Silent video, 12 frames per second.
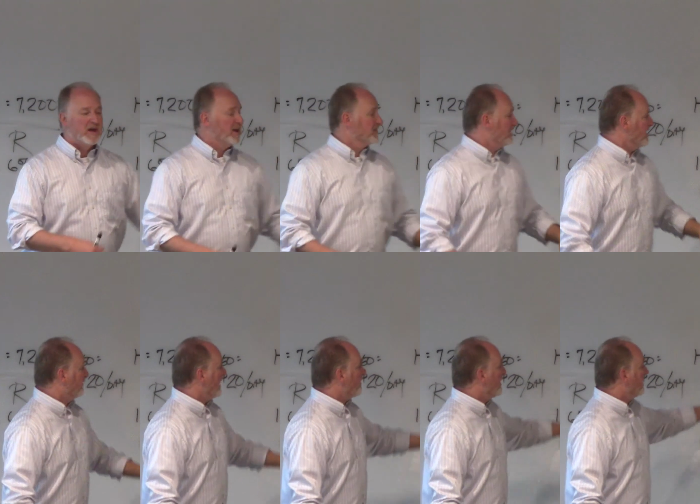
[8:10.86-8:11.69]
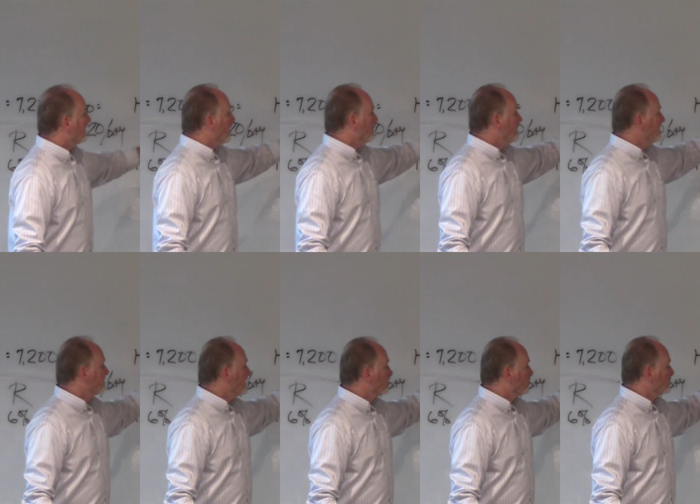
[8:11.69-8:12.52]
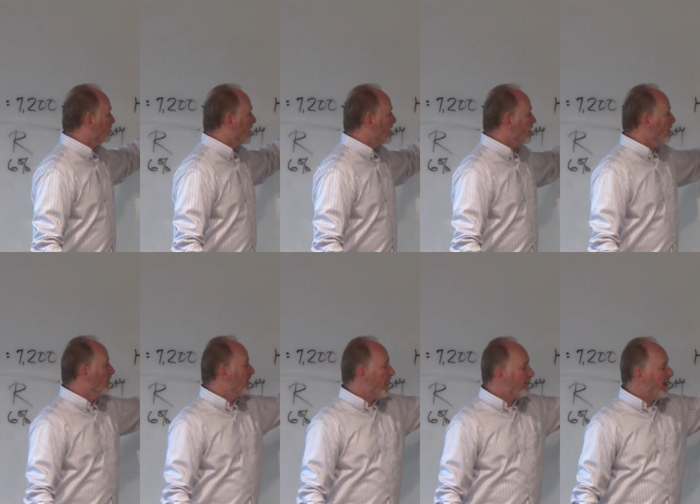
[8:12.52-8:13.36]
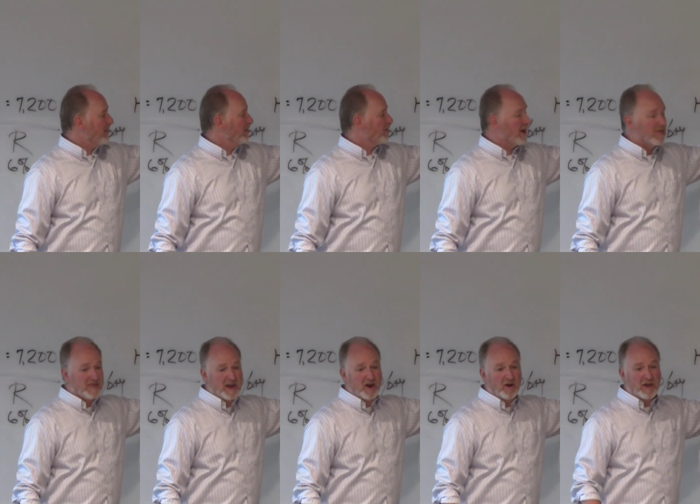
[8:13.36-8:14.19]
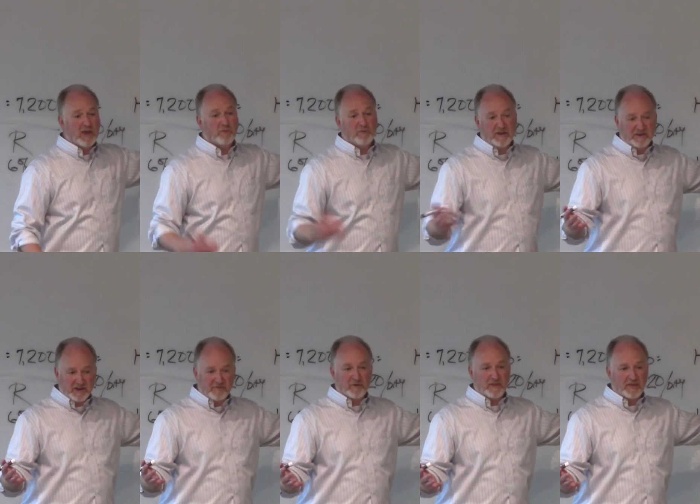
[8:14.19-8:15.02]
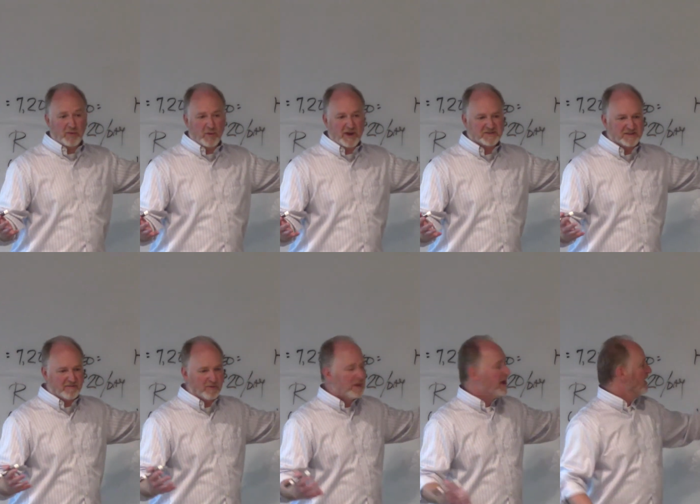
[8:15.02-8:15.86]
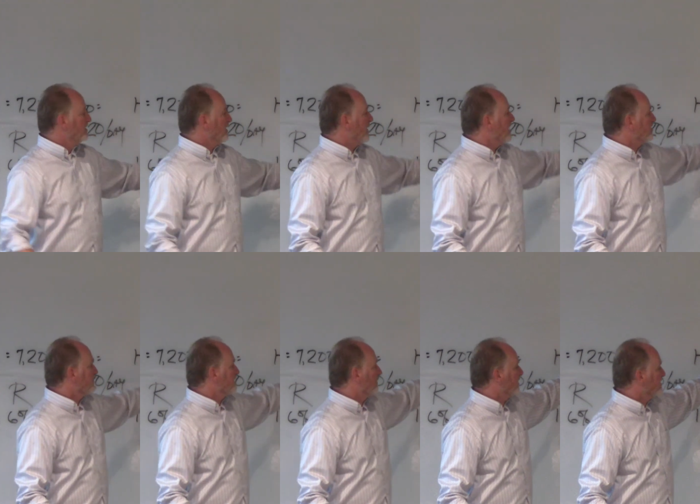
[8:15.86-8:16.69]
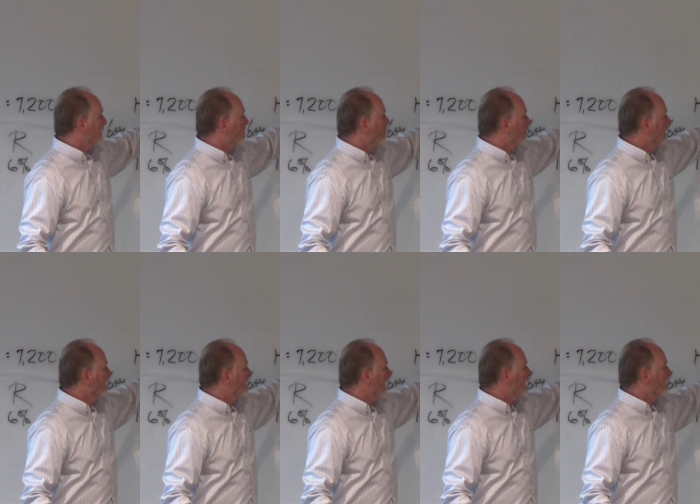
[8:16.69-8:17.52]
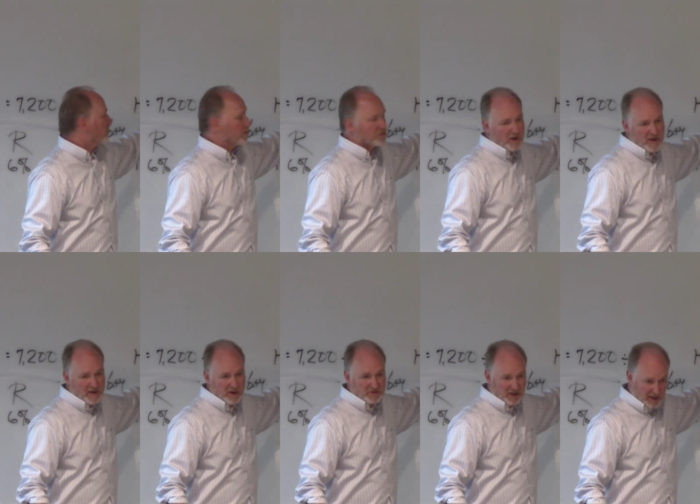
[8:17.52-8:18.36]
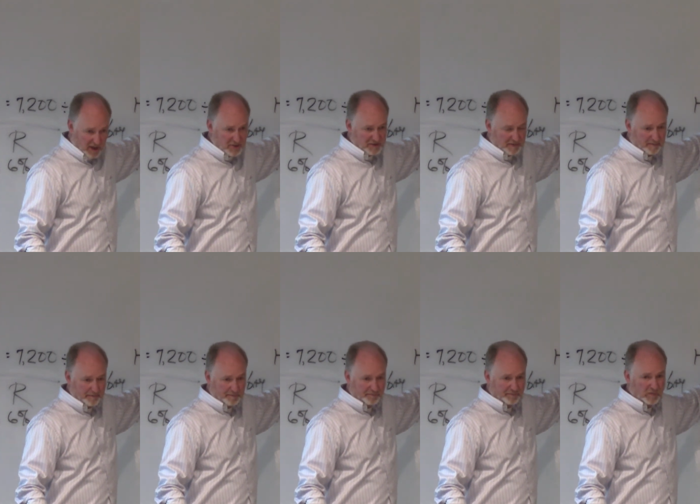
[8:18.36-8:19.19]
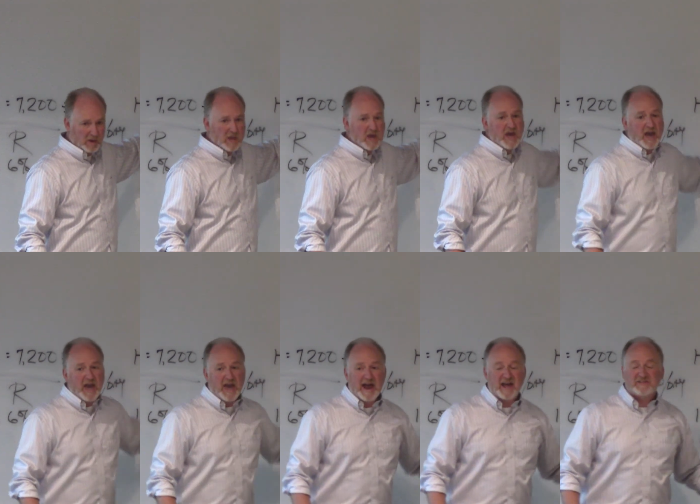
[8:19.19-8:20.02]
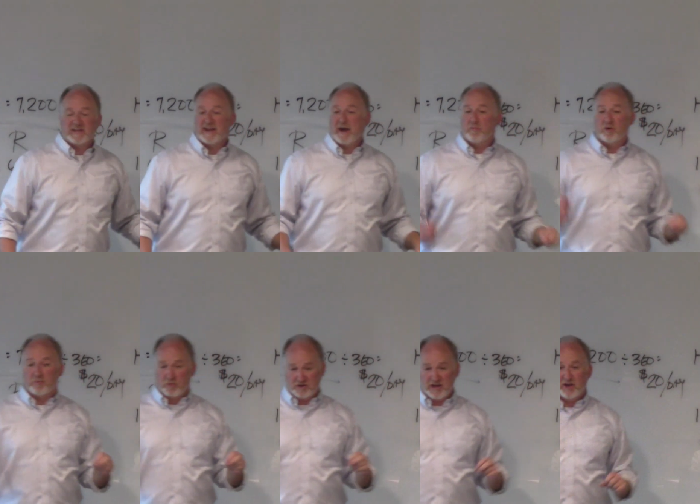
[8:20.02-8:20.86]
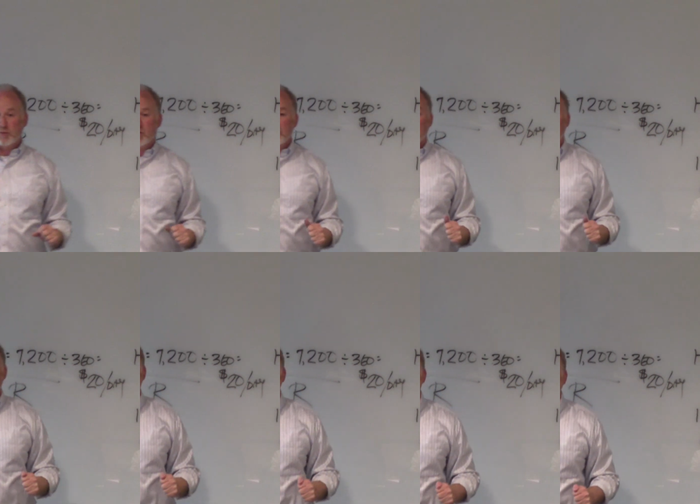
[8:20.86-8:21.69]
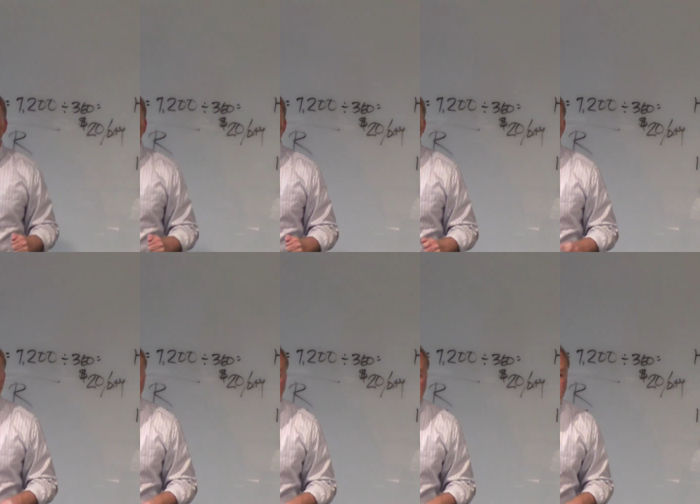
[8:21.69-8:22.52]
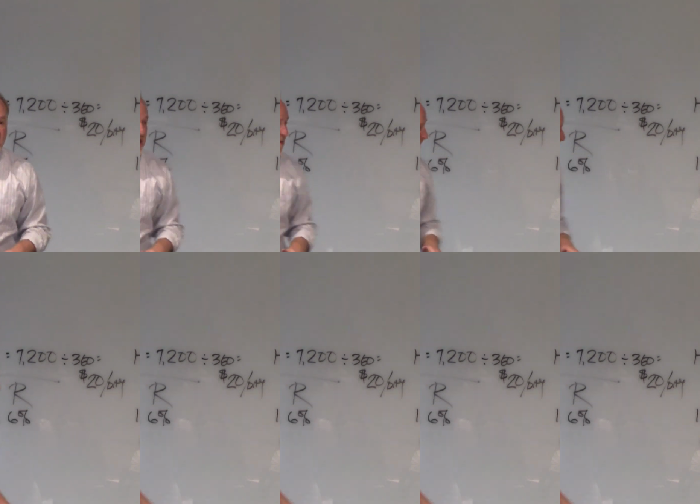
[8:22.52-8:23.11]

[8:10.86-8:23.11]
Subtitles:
See, if they picked up this interest right here on that payment right there, it would be different than the rest of them. So they just simply say, bring that interest right there to closing. And I said, I'm going to predict where you're going to struggle on the exam.